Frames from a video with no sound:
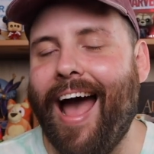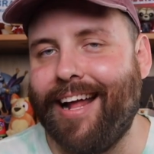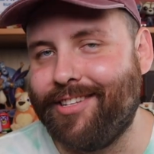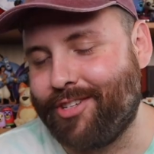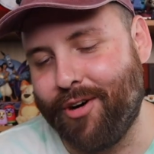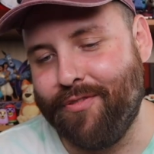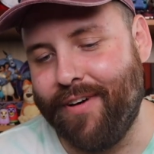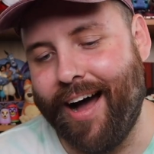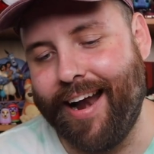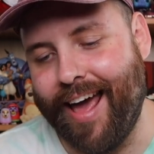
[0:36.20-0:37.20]
and so
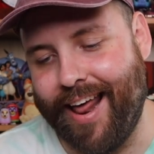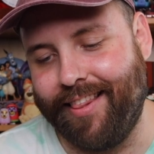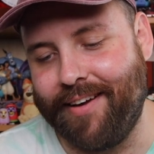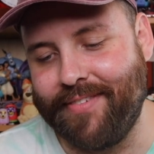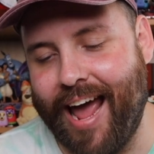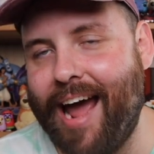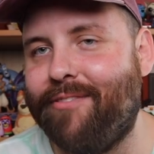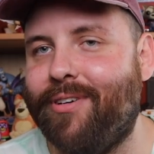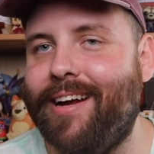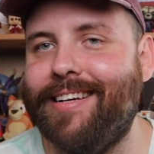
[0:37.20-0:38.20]
fun, and I loved
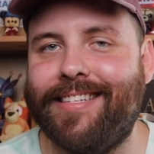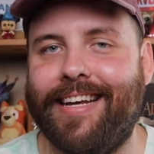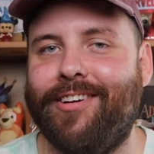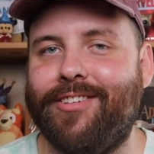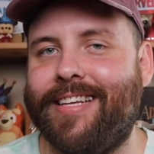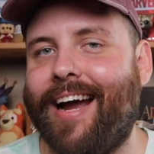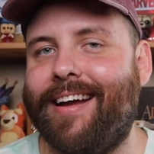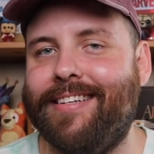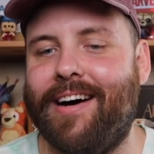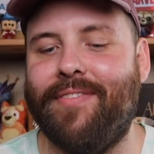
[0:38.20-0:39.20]
every single
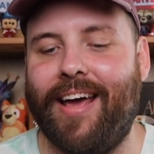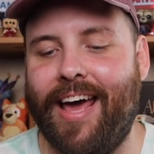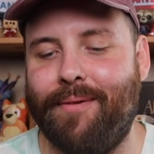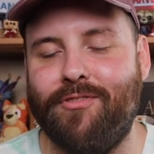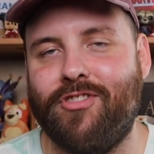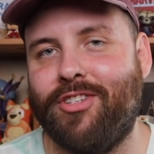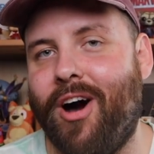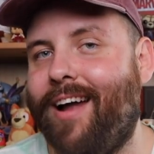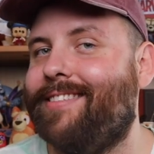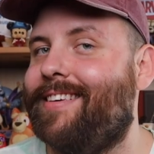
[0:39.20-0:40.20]
second of it, and it was just
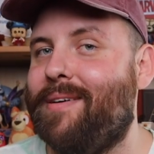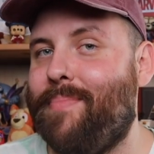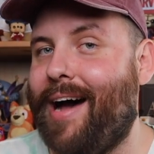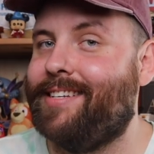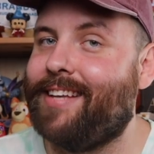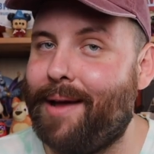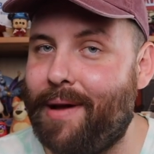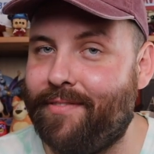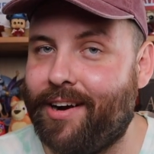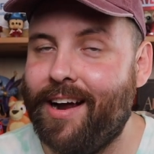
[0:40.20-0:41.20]
honestly the best time
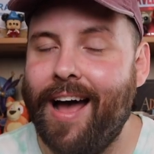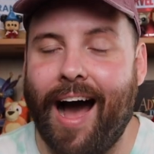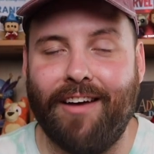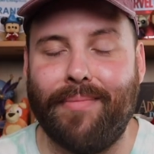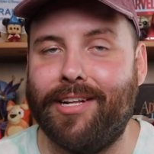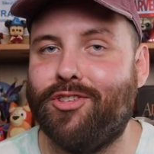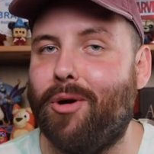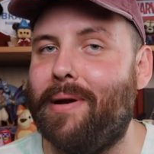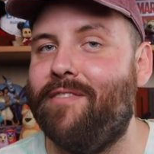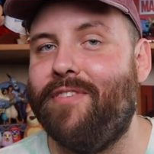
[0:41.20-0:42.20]
ever. I've made
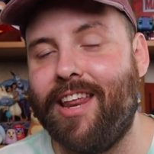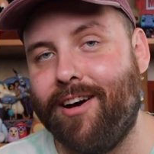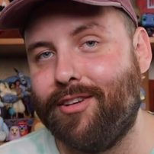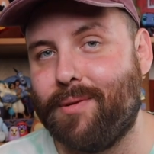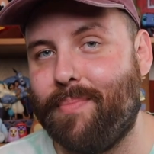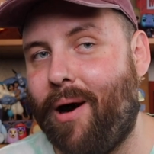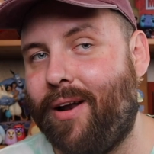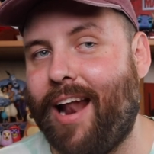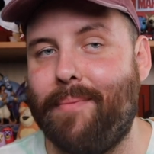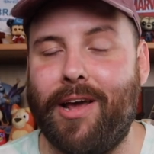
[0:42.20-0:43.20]
so many videos about
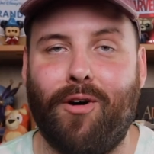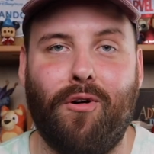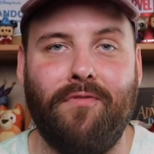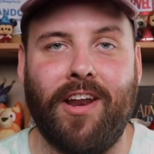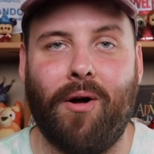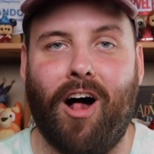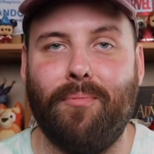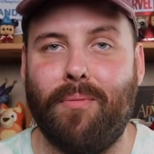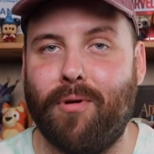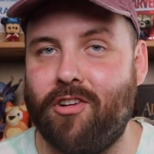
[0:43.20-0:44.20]
it. I made a whole video all
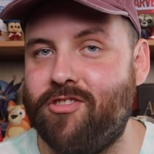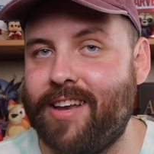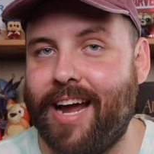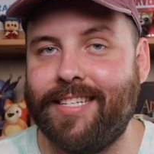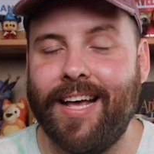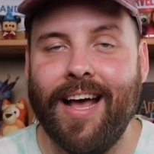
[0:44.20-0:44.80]
about merchandise.